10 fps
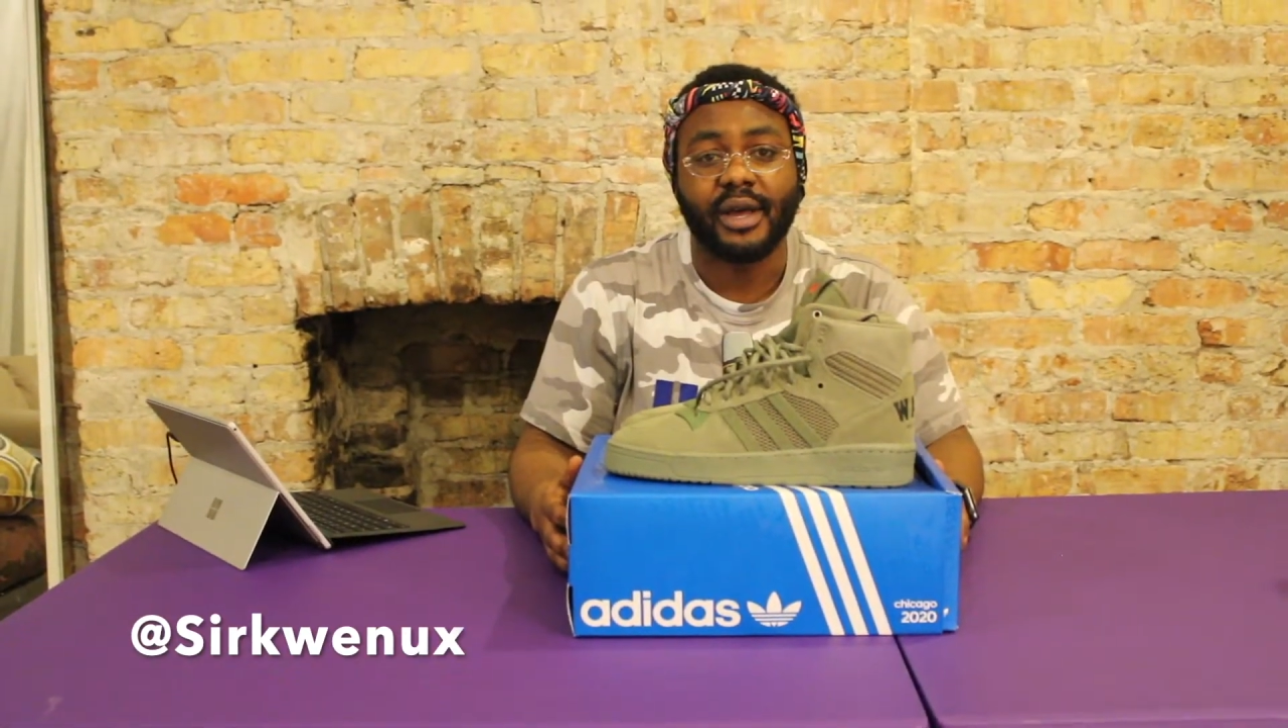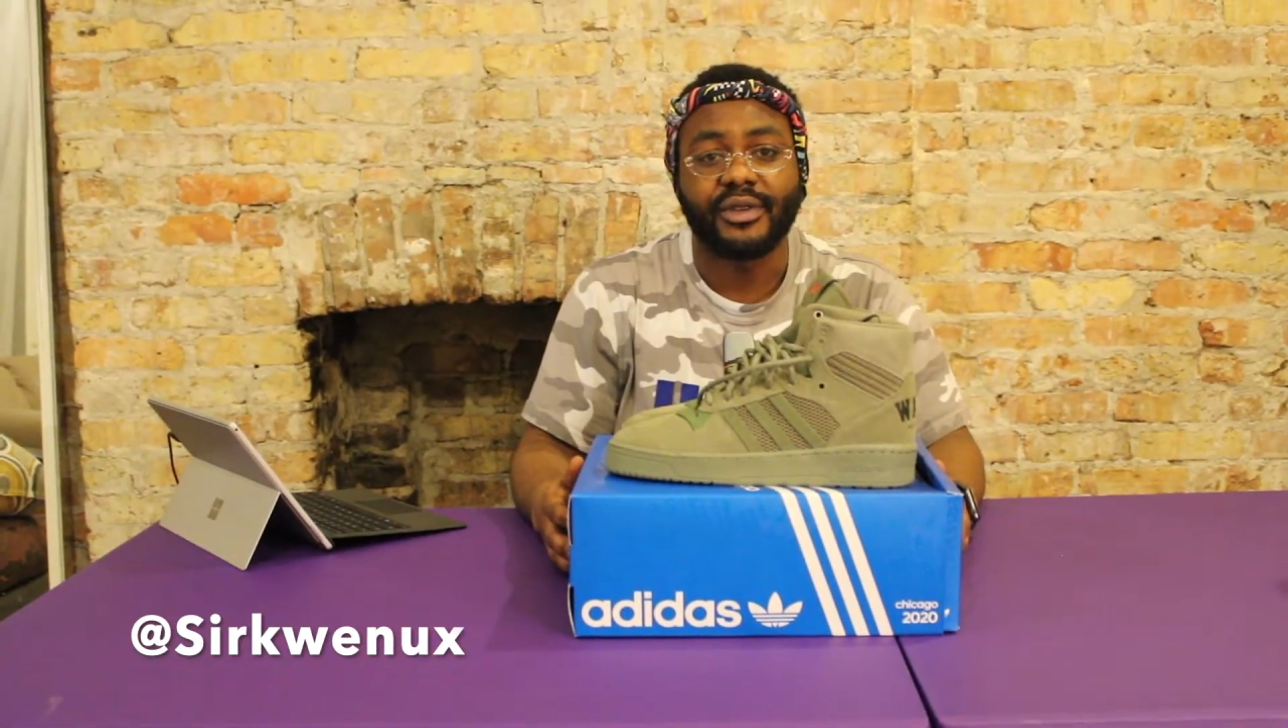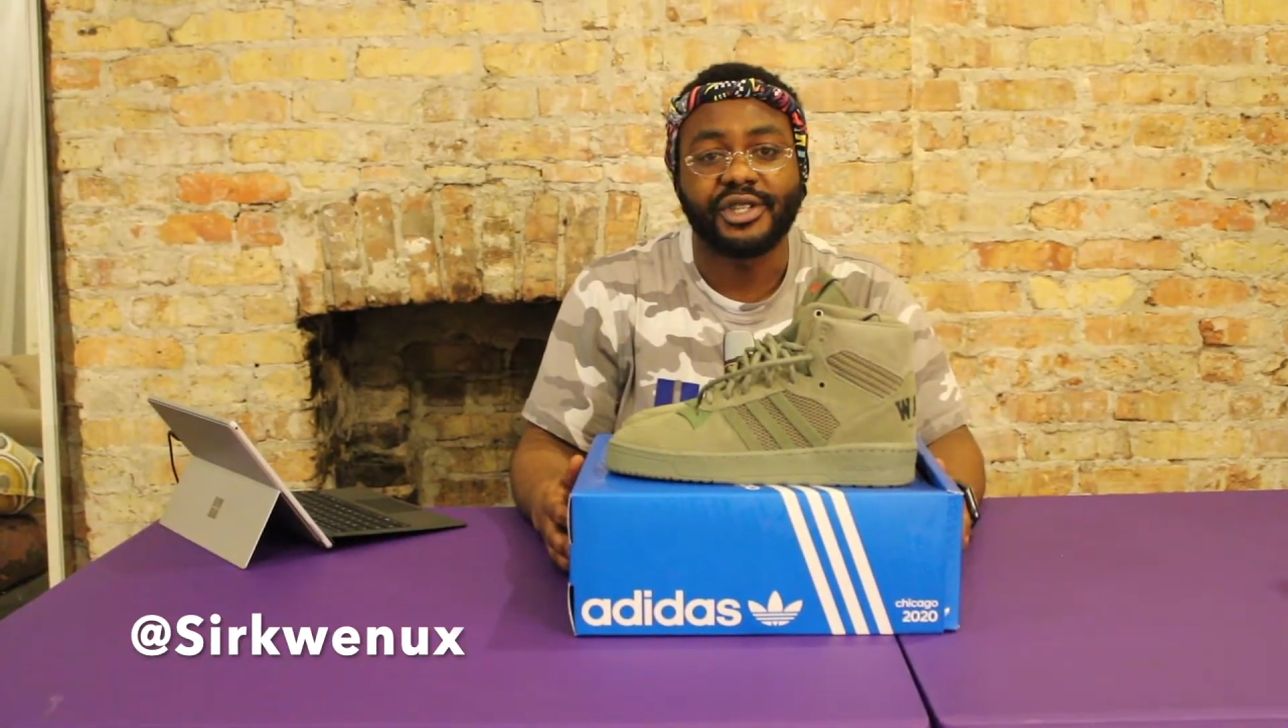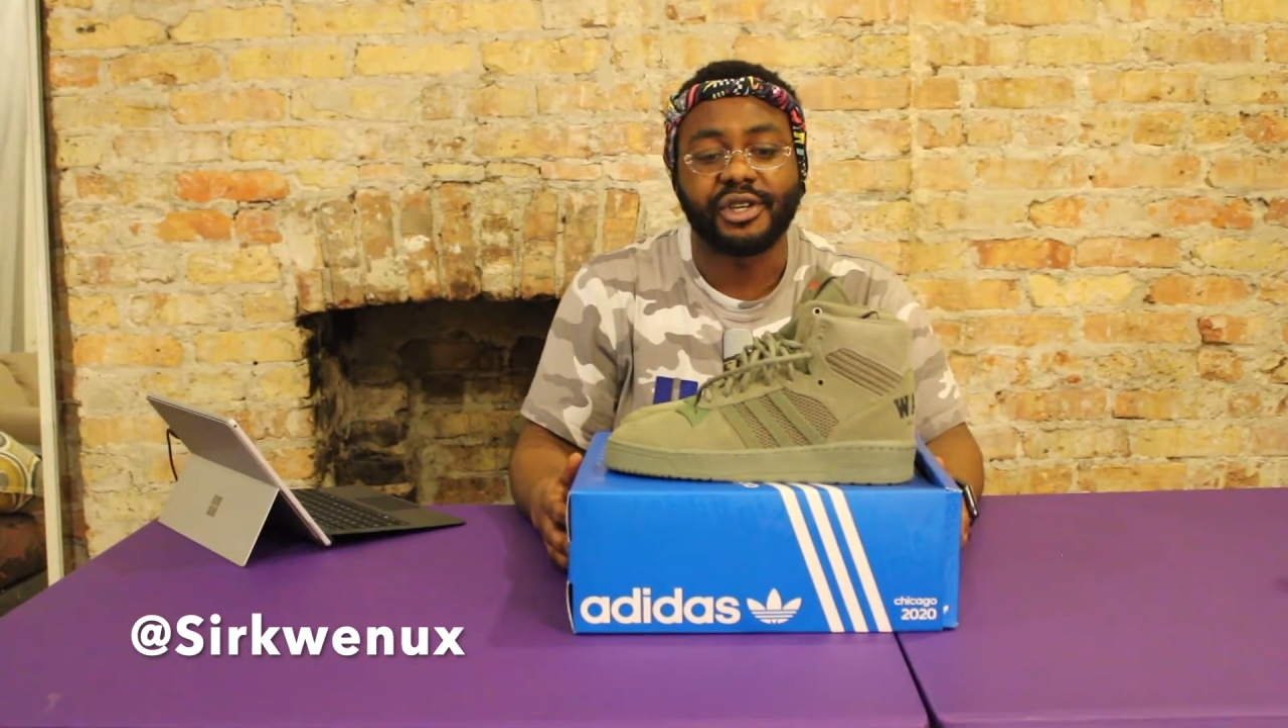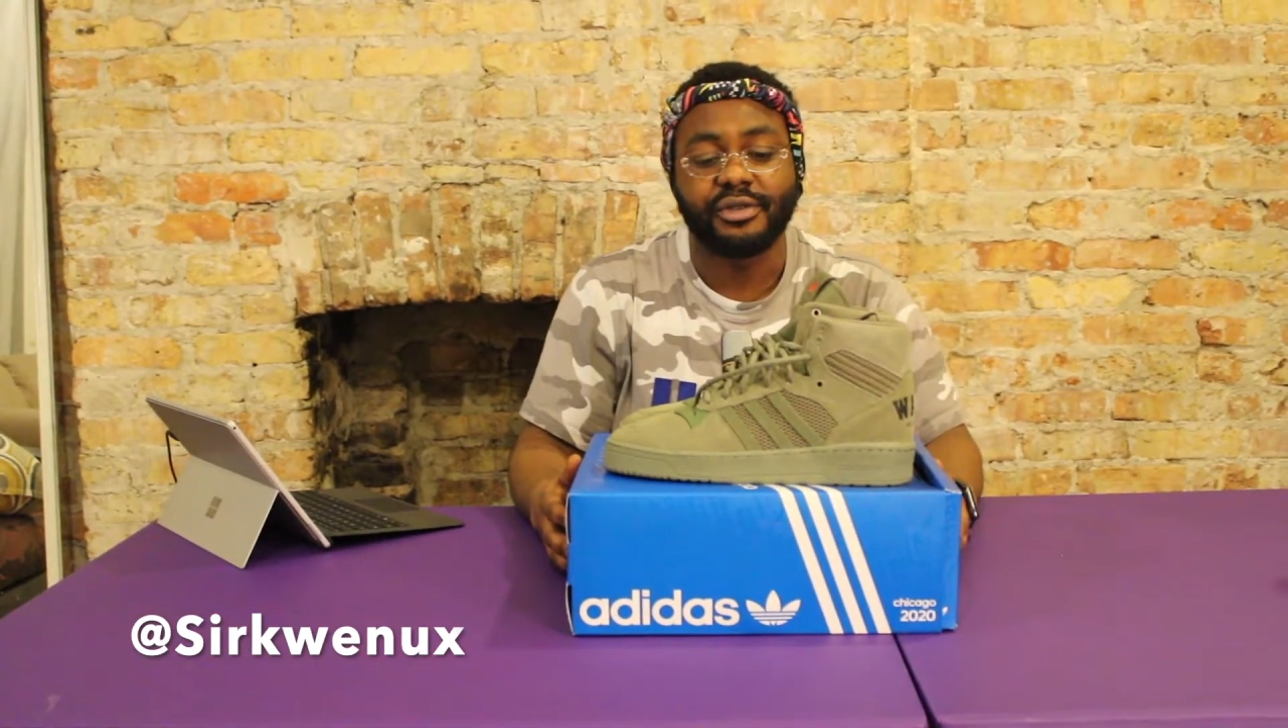the
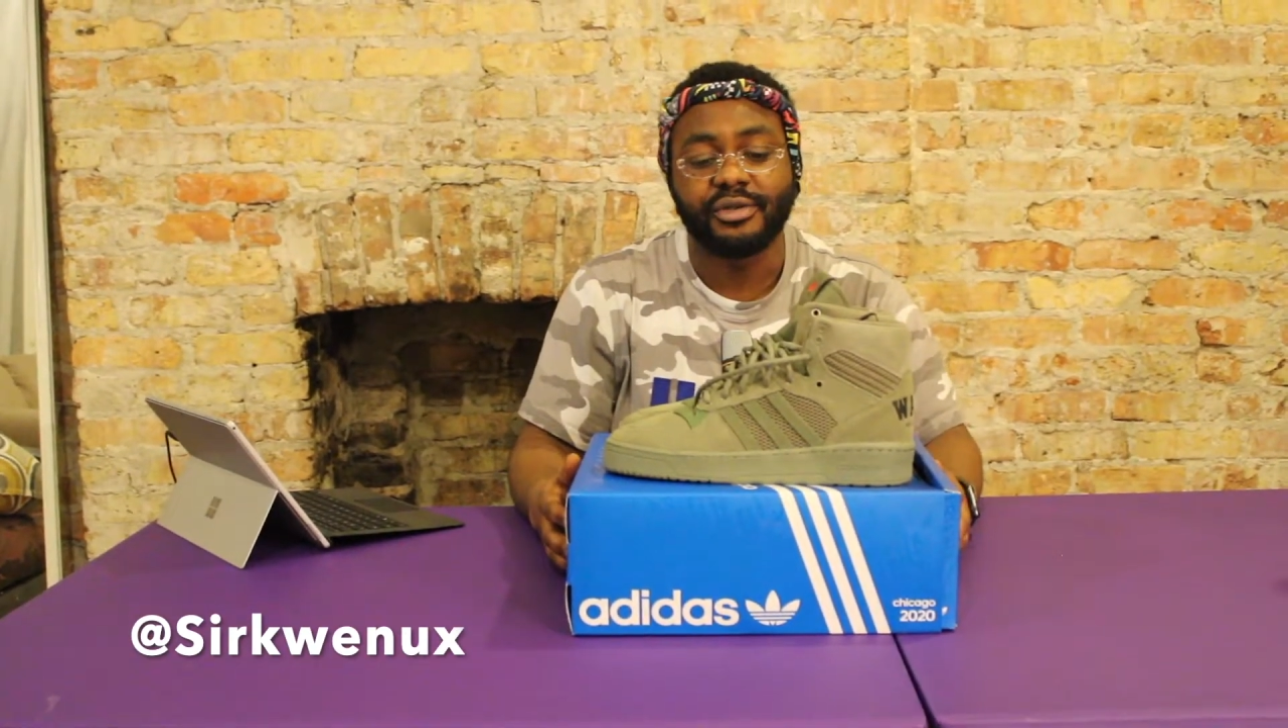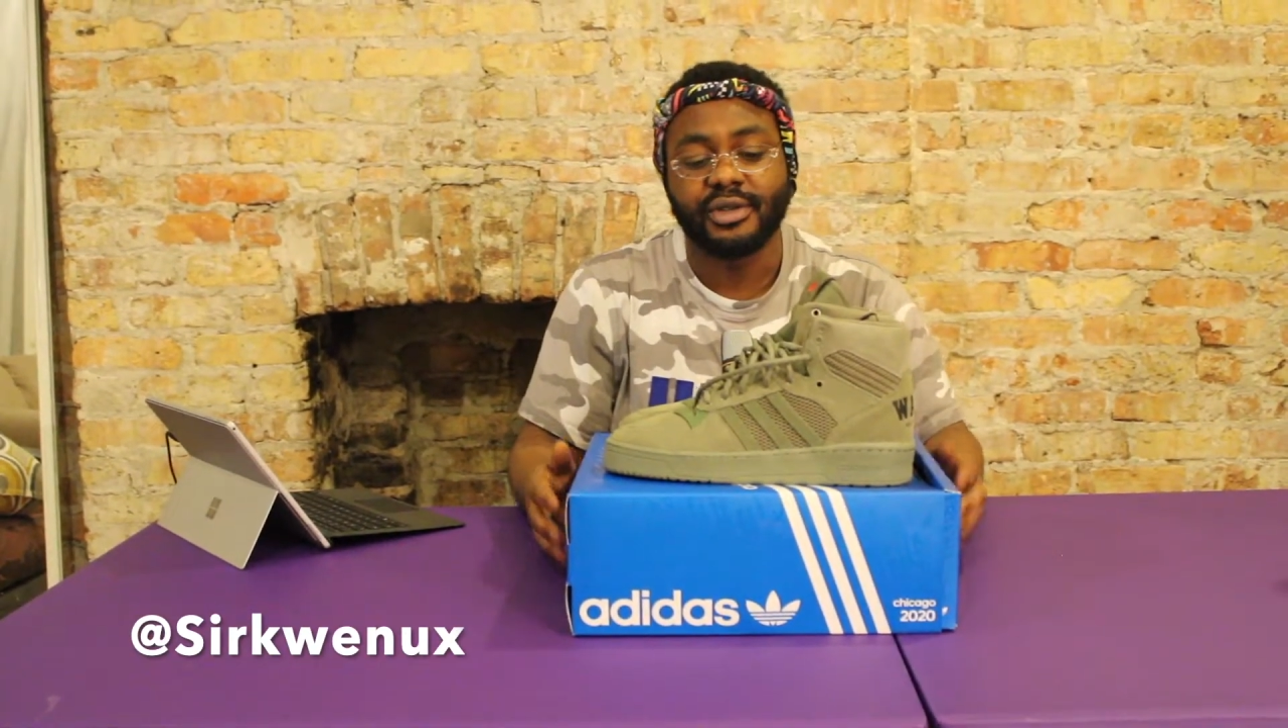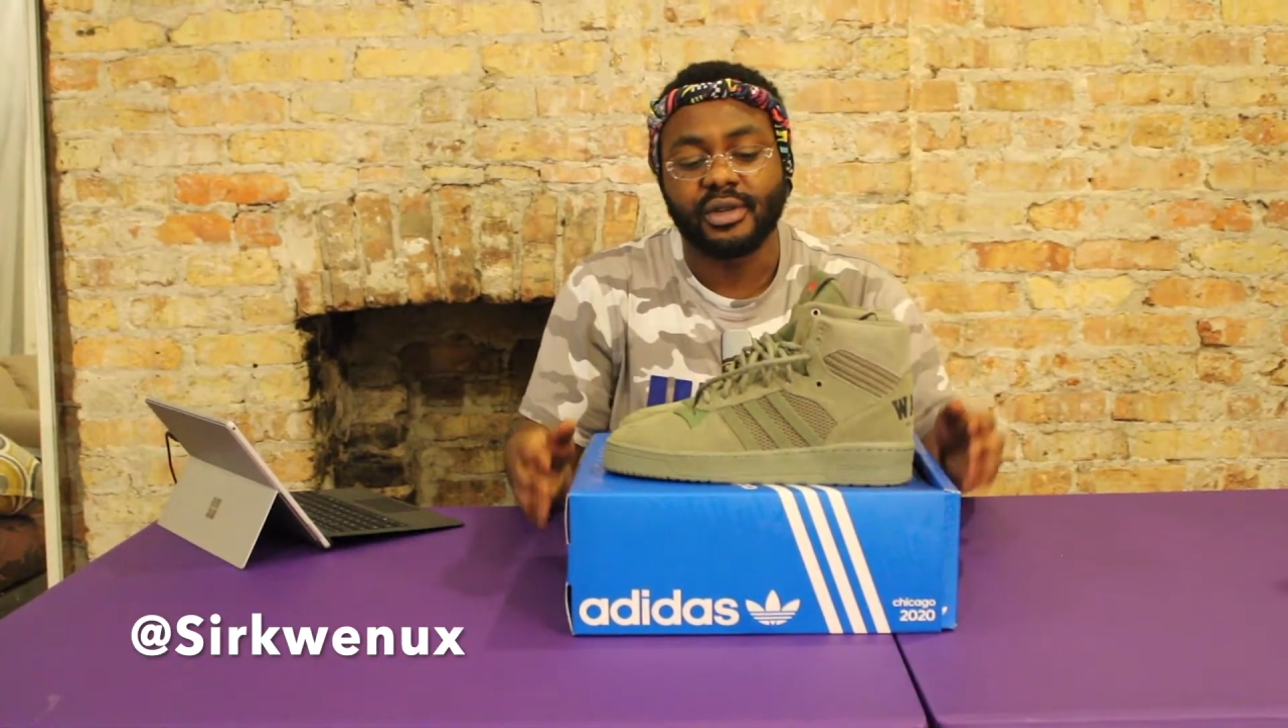shoes